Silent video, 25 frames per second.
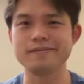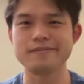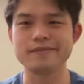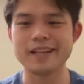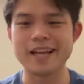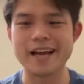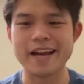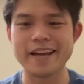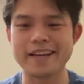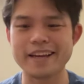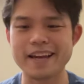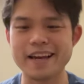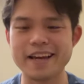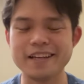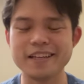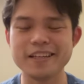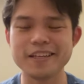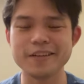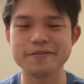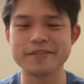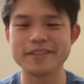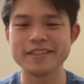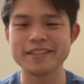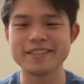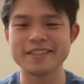like any
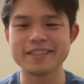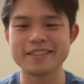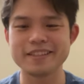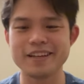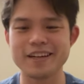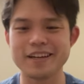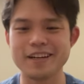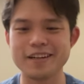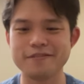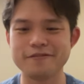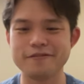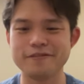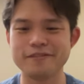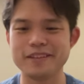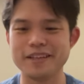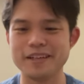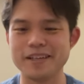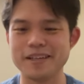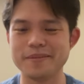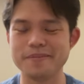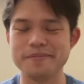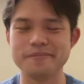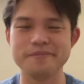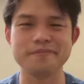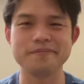of this stuff,
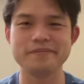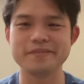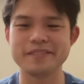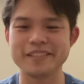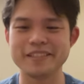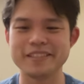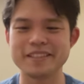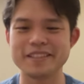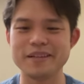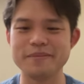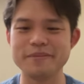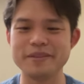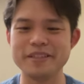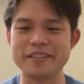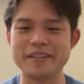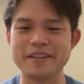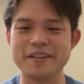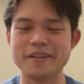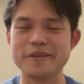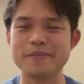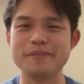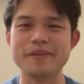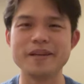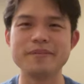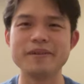um, just let me
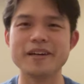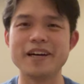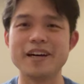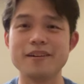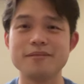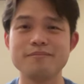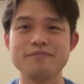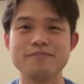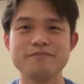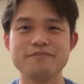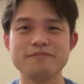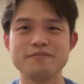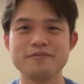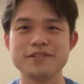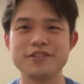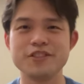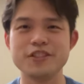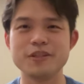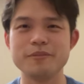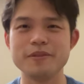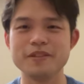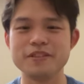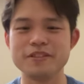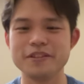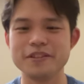know. Maybe I'll
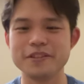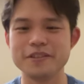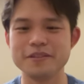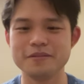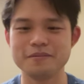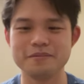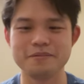ship it to you.